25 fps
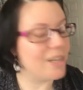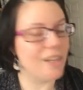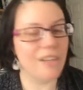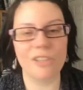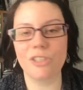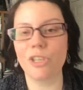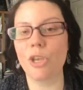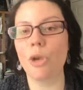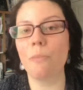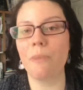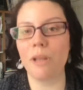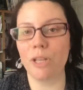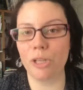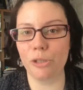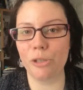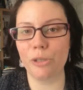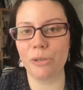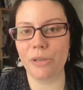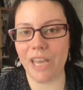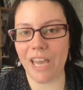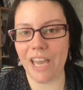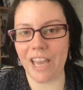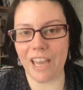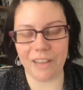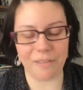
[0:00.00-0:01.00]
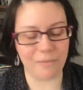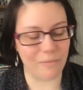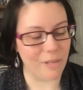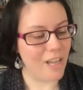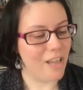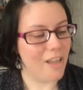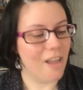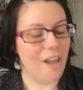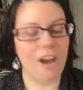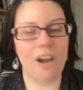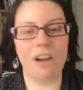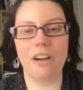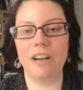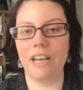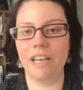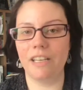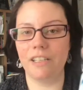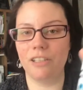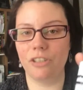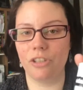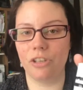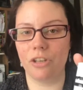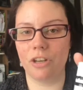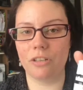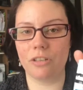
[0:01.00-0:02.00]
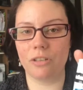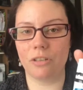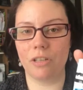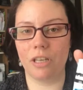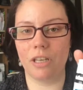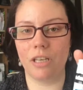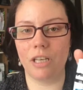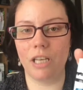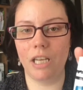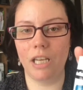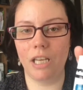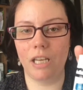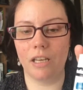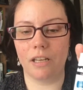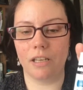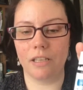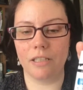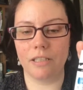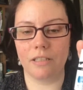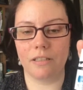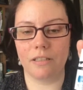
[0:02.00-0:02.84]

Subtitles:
So Melaleuca A. All right, you're also going to need